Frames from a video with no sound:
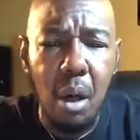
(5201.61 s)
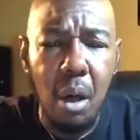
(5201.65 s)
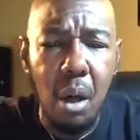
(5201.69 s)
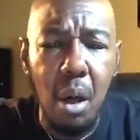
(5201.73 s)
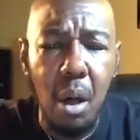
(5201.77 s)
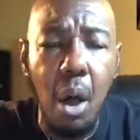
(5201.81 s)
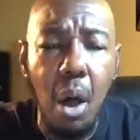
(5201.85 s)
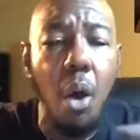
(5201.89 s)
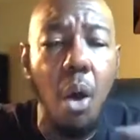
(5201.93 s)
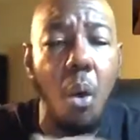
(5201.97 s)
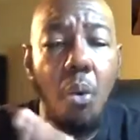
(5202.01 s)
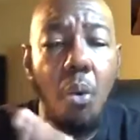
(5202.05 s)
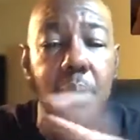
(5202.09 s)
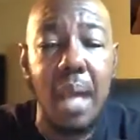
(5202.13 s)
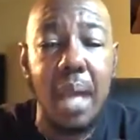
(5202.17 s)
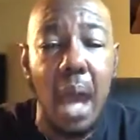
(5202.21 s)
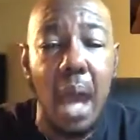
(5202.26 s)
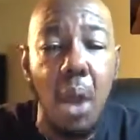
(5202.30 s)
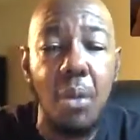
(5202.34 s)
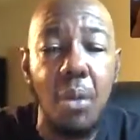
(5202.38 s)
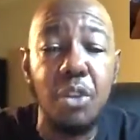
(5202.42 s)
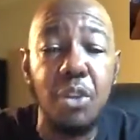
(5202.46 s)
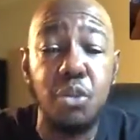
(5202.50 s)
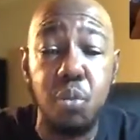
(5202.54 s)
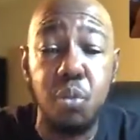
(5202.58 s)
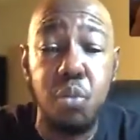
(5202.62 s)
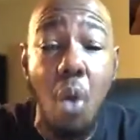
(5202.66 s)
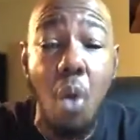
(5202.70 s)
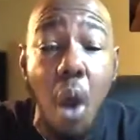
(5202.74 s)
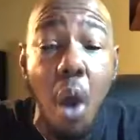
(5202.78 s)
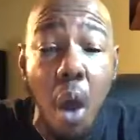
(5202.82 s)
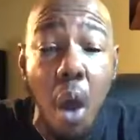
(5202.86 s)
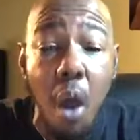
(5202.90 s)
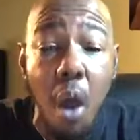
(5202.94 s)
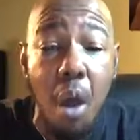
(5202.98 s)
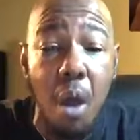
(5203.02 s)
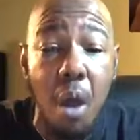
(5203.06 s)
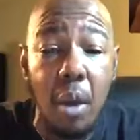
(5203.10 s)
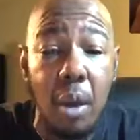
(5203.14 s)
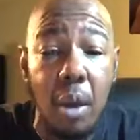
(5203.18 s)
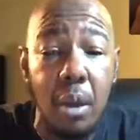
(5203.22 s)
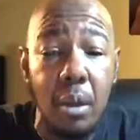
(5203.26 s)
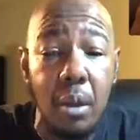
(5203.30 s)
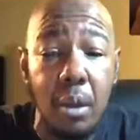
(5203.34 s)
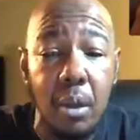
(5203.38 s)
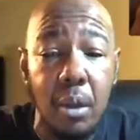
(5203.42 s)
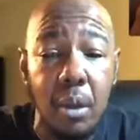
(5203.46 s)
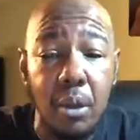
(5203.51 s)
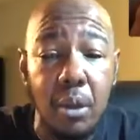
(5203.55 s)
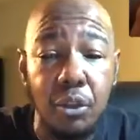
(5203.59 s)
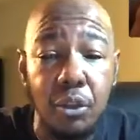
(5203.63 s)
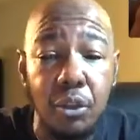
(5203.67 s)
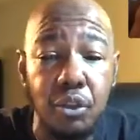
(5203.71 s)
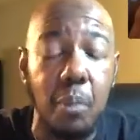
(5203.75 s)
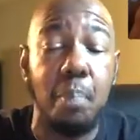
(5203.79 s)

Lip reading: oh, now it's wrong to